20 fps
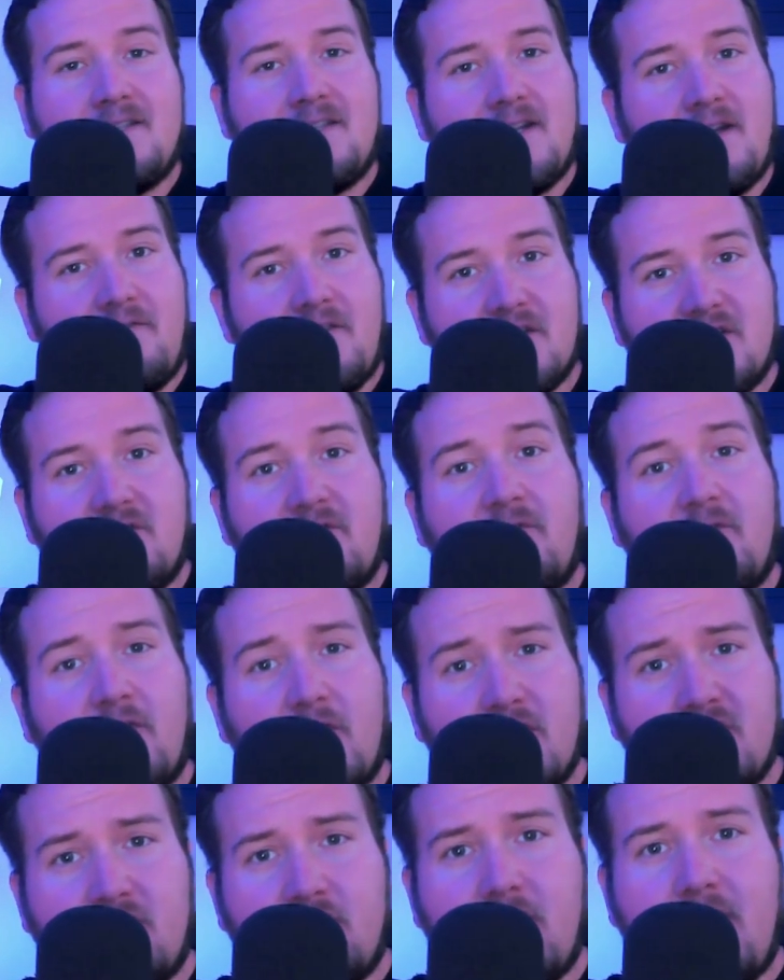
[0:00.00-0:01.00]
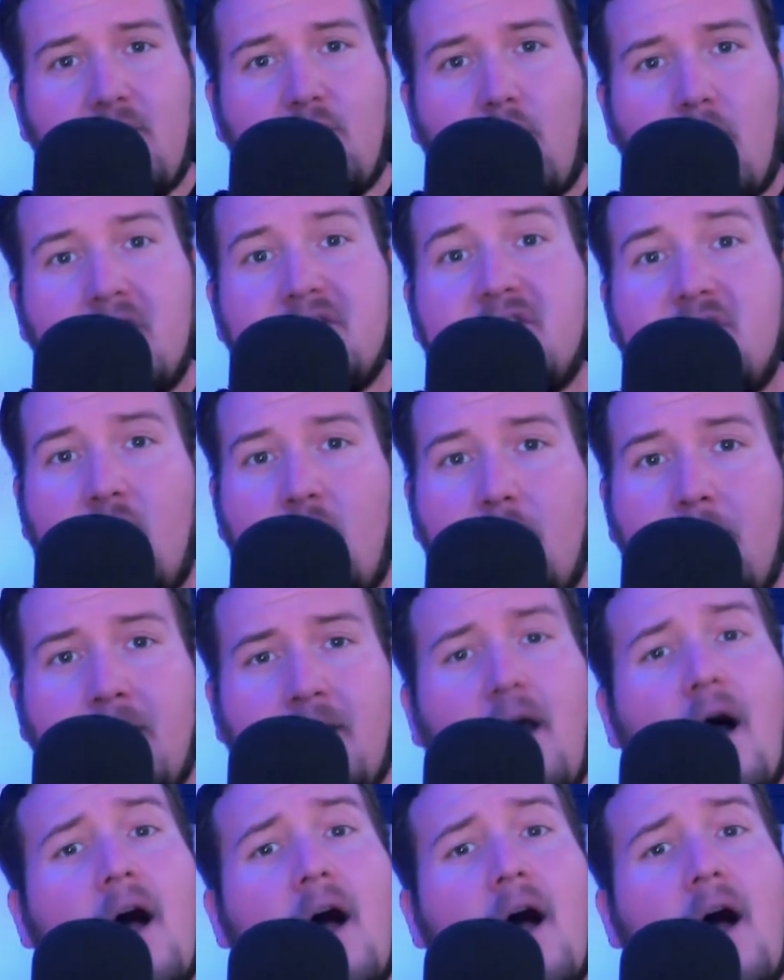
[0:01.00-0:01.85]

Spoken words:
that if his first read wasn't open,